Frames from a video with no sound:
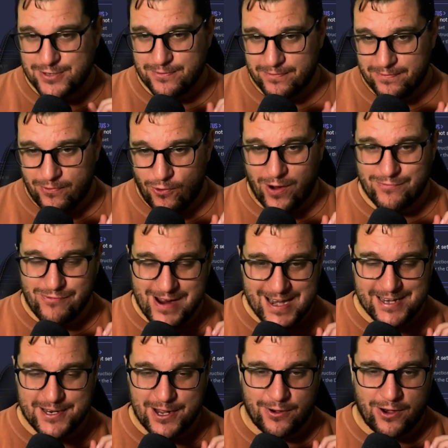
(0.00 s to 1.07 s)
4. I
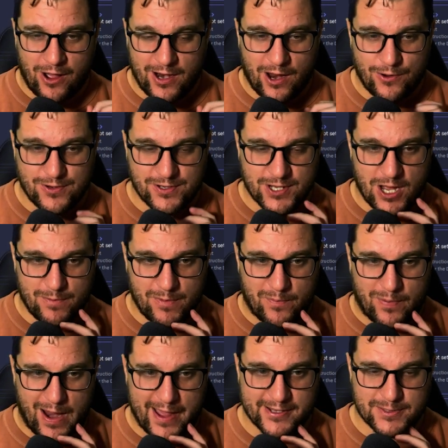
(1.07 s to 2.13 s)
really don't like low determined
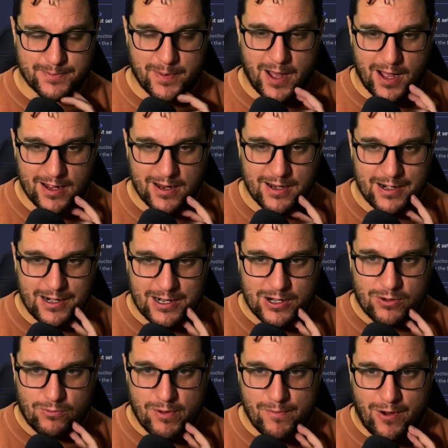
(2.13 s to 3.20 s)
players, but
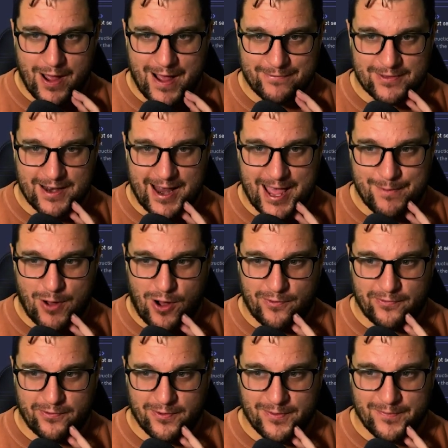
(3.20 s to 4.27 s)
we might have to let him
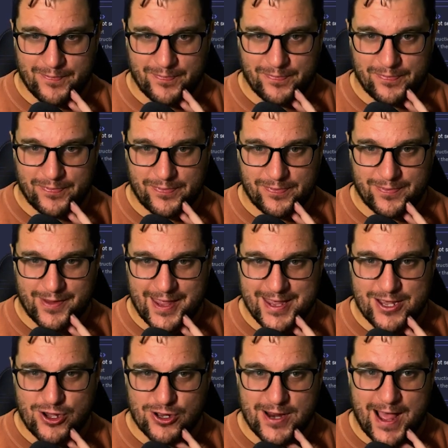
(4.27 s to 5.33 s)
off.
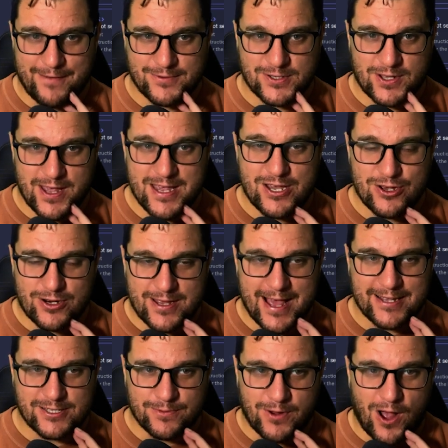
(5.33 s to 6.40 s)
He could
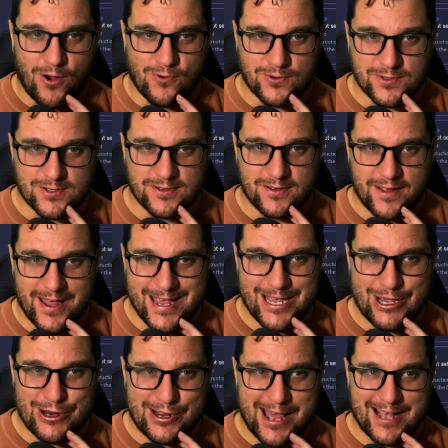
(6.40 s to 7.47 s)
get some goals. He
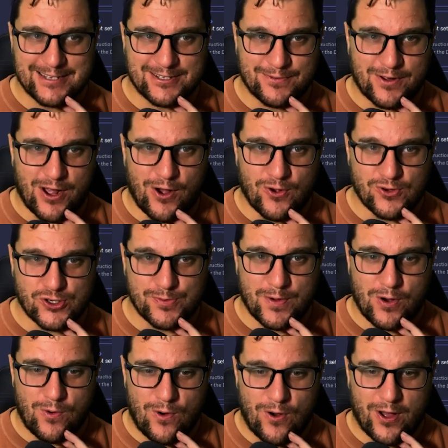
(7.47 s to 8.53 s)
could get some goals.
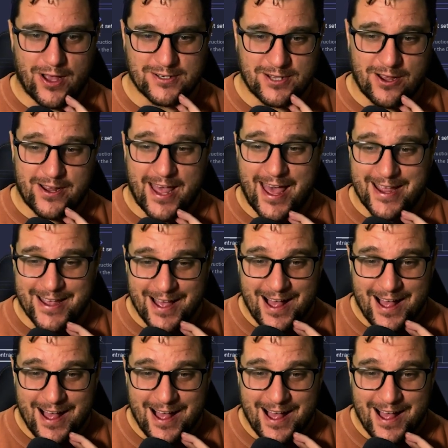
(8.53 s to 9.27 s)
Jamal Warhurst. Okay.